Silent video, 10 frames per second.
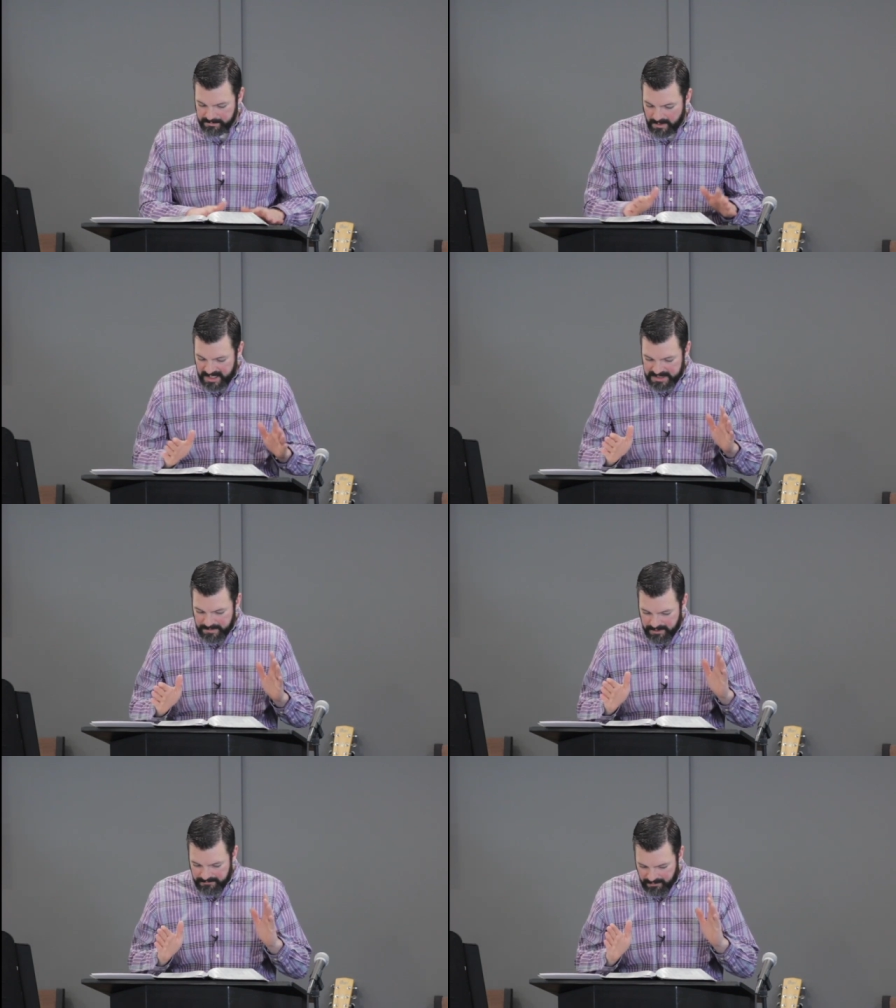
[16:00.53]
must
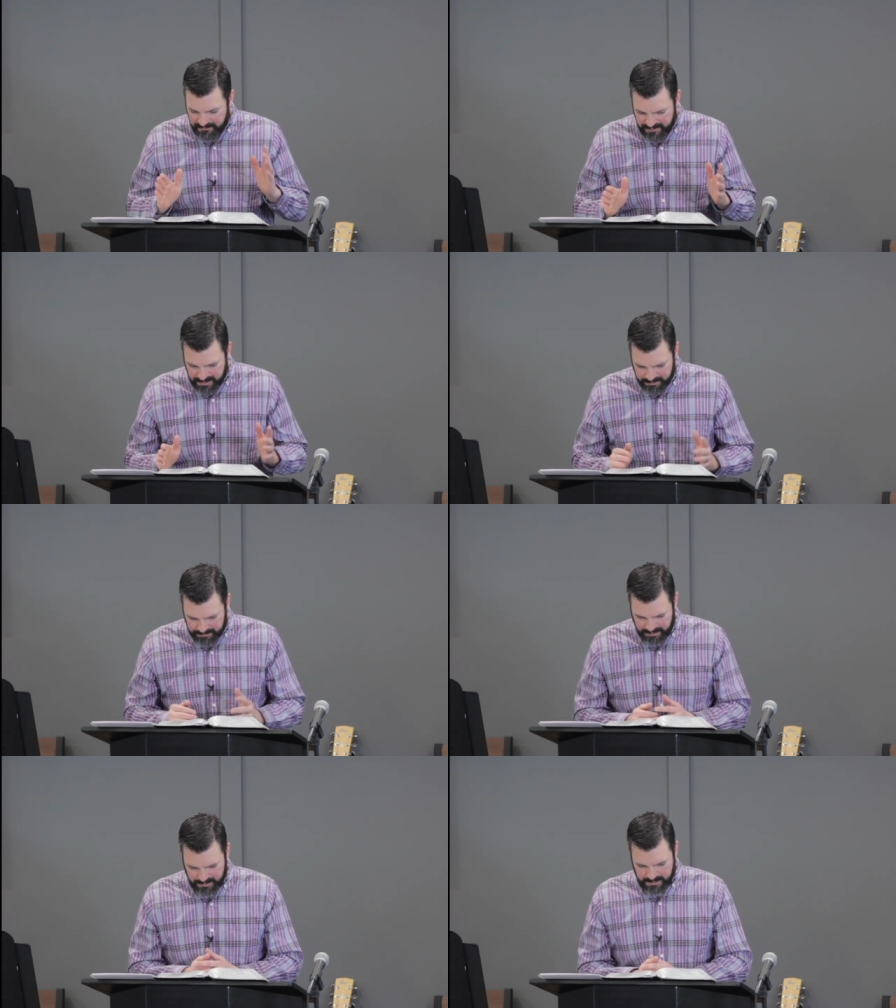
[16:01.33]
be
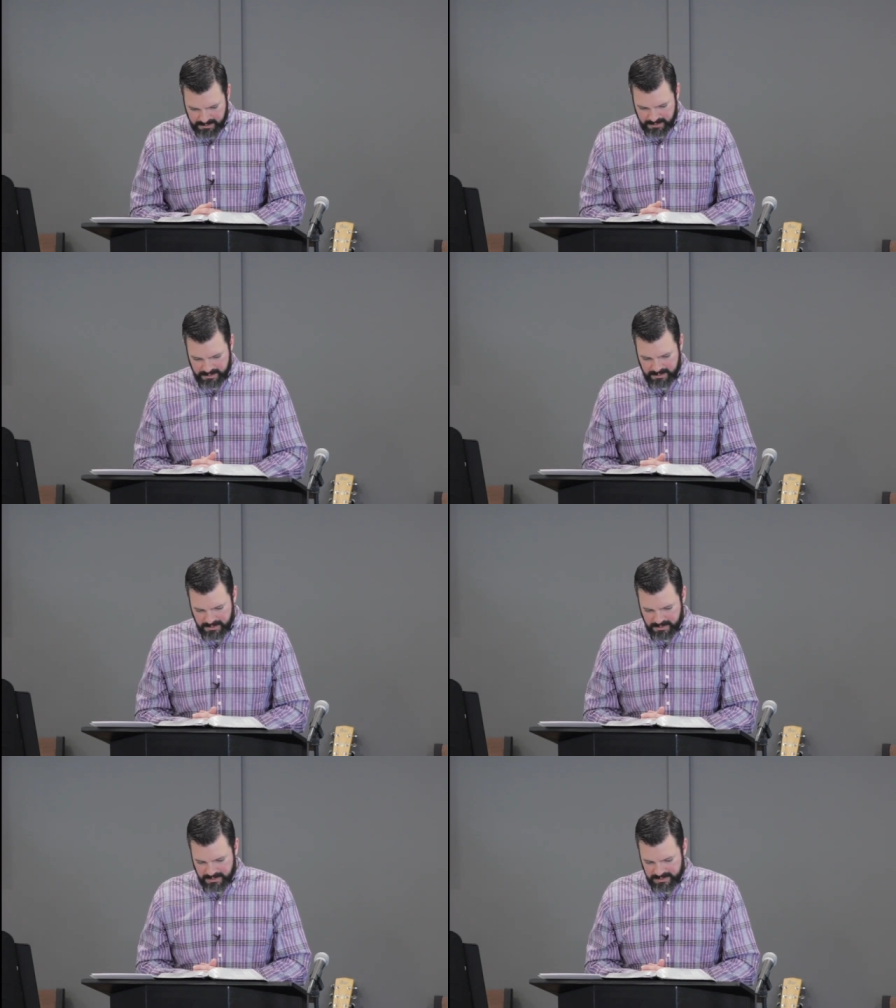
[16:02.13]
fulfilled.
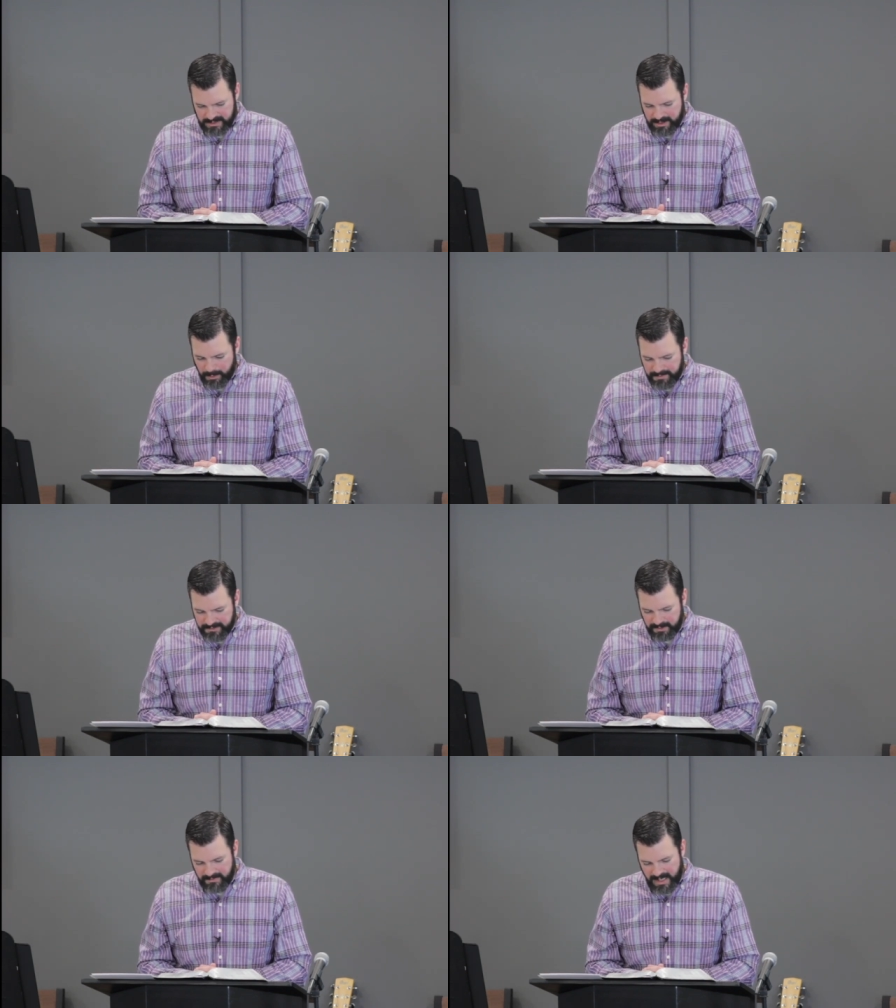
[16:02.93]
Then he
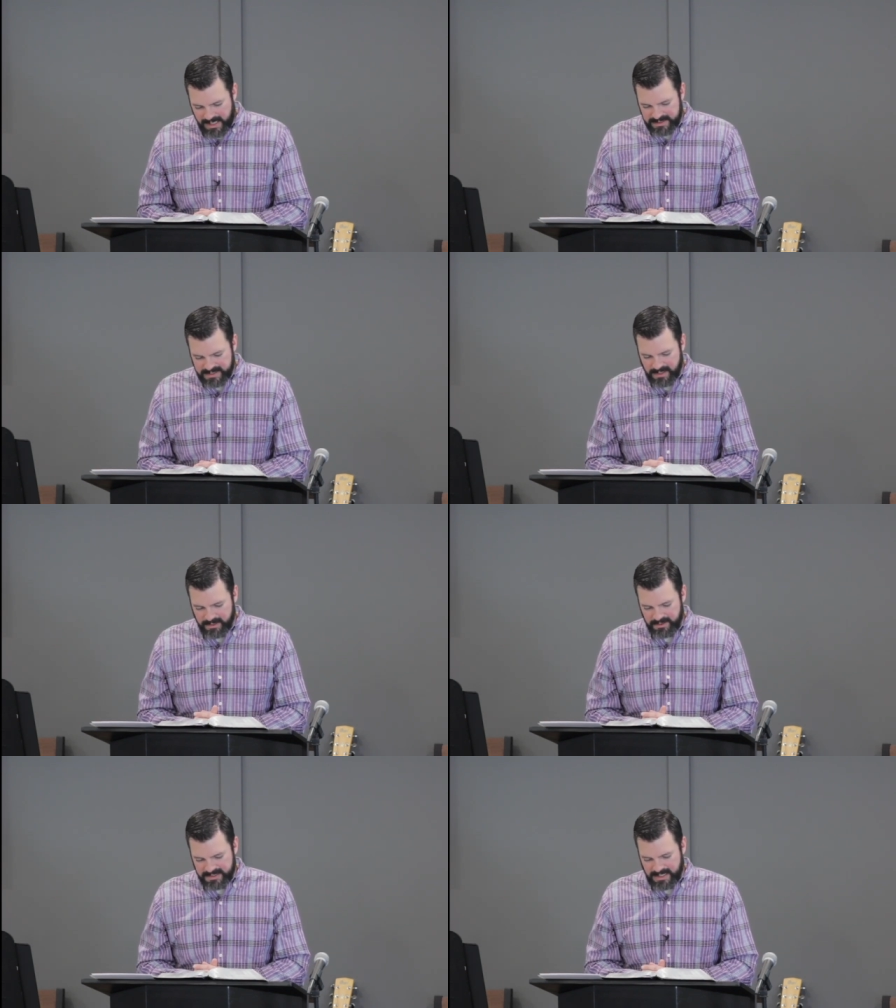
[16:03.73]
opened their minds to
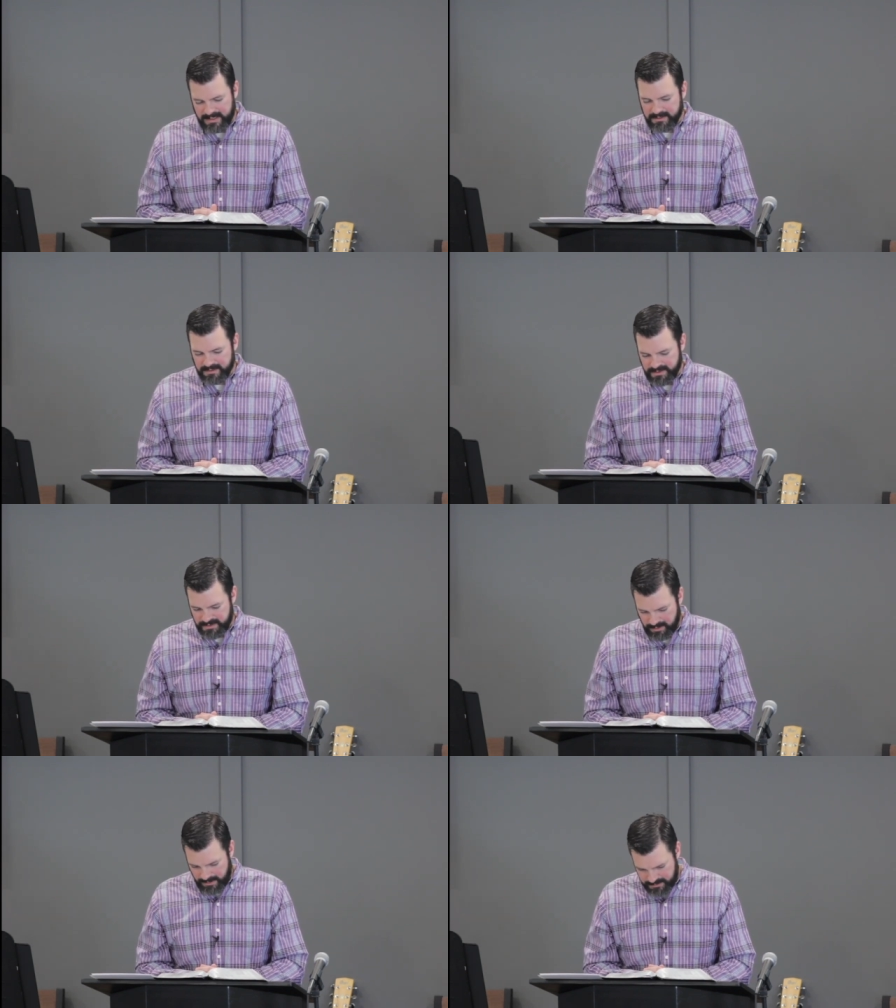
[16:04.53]
understand the
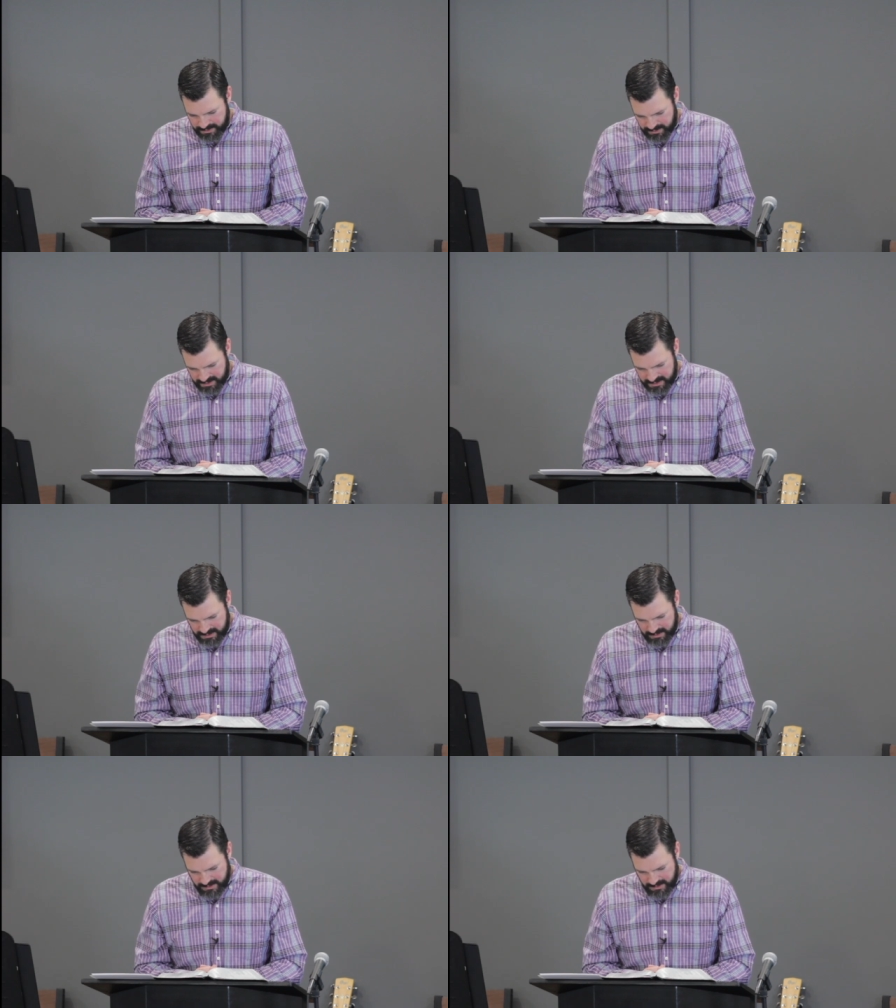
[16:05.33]
scriptures.